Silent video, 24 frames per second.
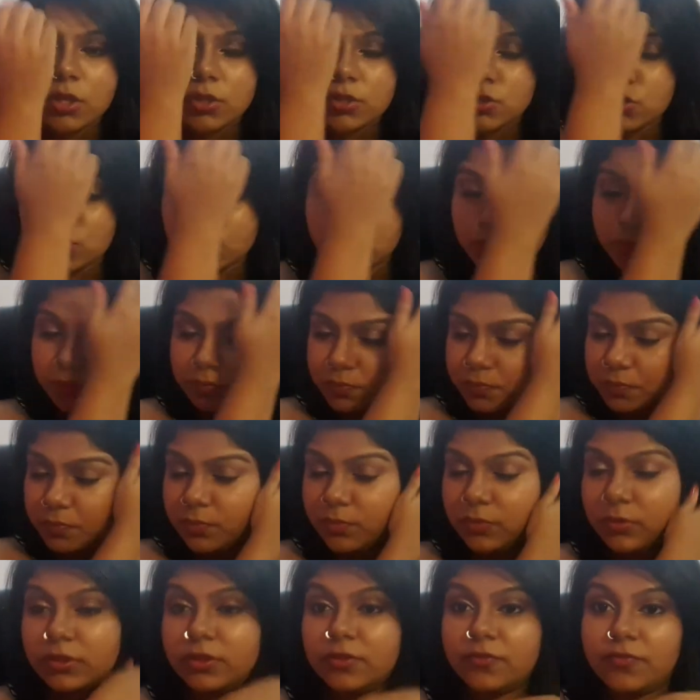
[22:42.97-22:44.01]
So
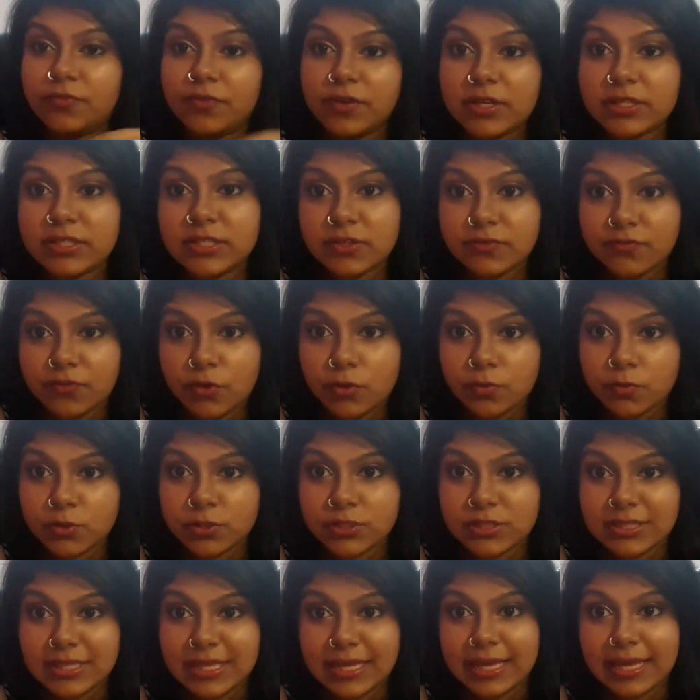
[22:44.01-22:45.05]
the first and
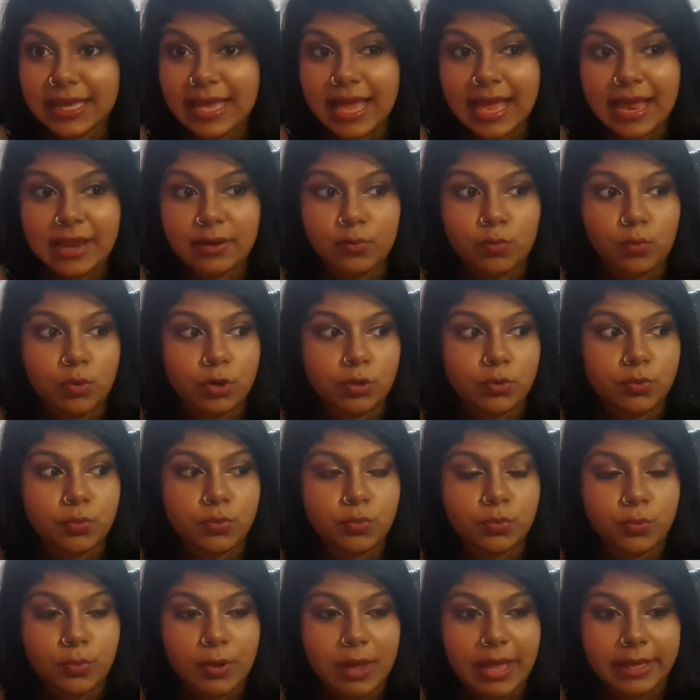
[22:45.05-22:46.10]
foremost thing, and what
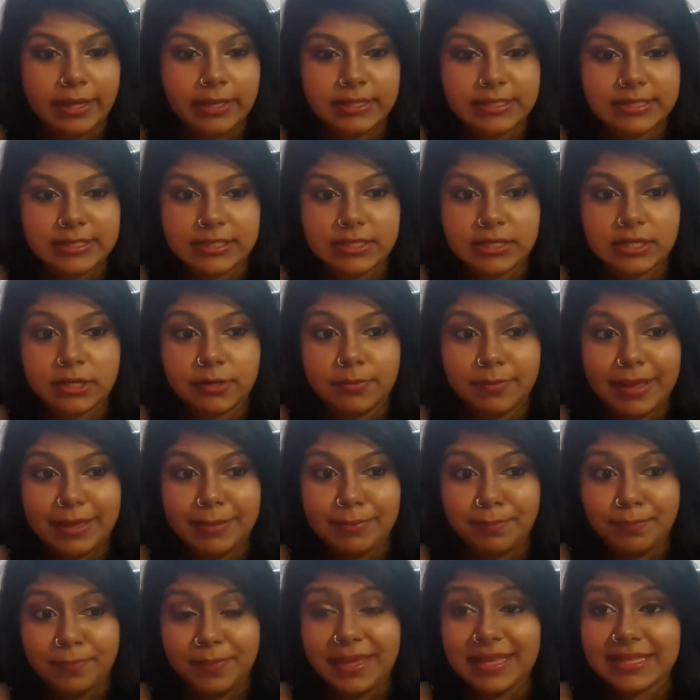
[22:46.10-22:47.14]
I considered
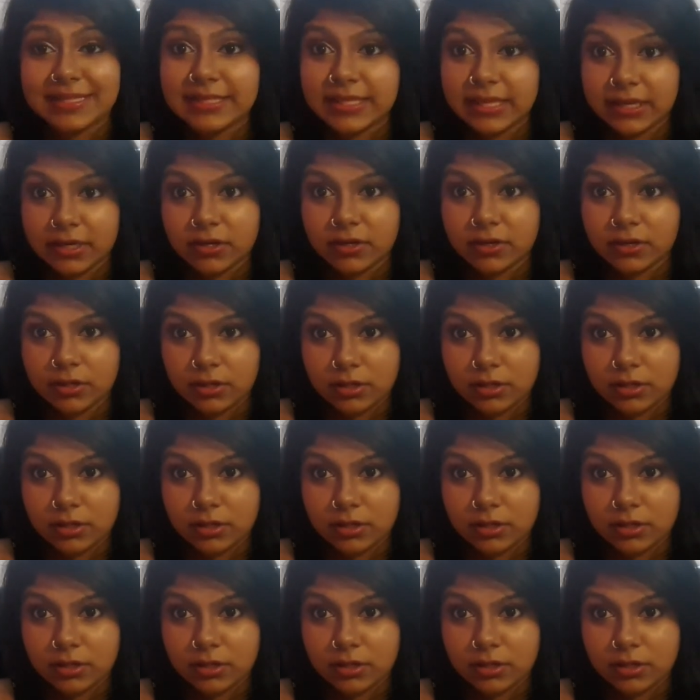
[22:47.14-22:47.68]
my basic